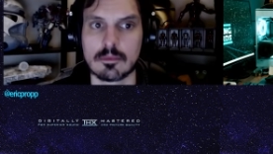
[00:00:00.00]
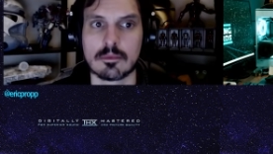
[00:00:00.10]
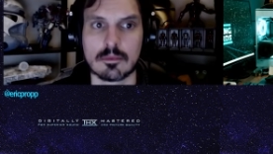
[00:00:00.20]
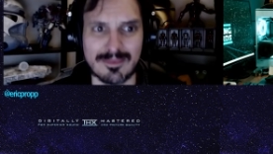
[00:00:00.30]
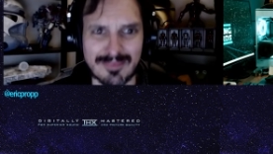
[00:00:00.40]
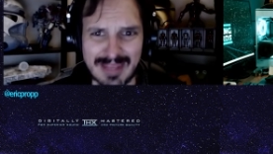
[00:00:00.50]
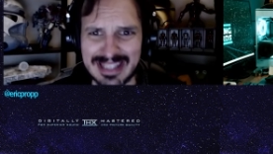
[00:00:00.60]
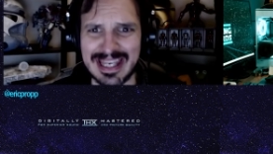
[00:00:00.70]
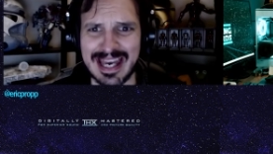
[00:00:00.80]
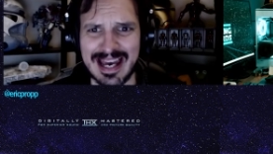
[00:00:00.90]
for fun?
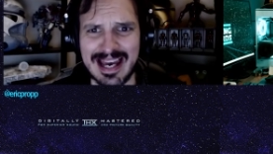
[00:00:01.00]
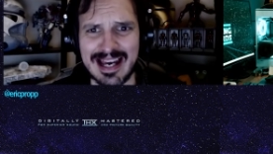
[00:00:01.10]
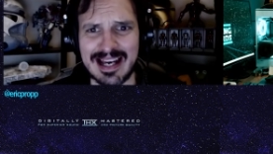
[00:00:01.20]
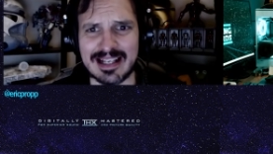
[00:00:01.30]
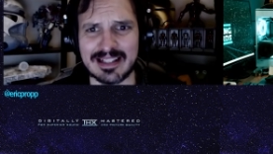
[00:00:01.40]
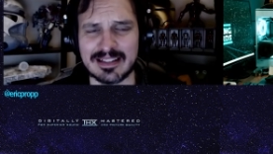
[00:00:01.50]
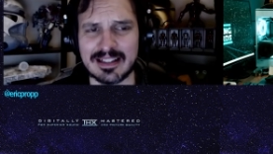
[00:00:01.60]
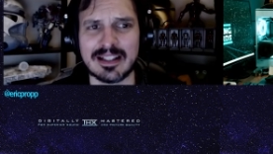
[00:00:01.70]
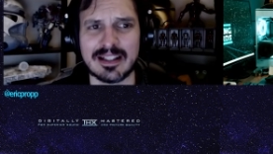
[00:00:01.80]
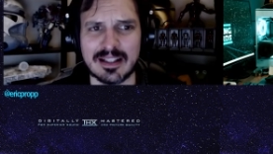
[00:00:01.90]
Yeah. You know,
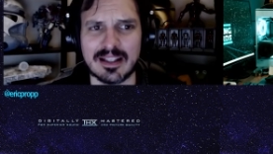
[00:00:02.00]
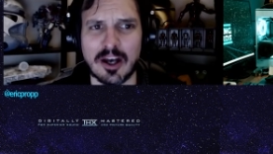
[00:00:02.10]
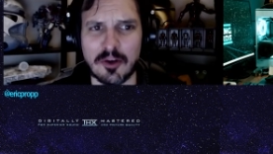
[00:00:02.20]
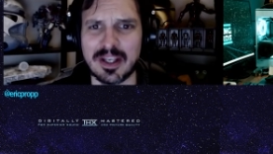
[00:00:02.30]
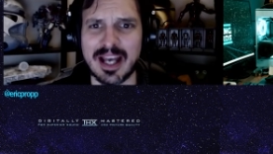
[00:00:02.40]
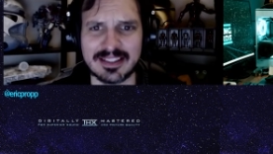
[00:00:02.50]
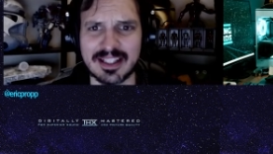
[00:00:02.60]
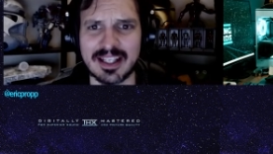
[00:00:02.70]
even well, though the guys got...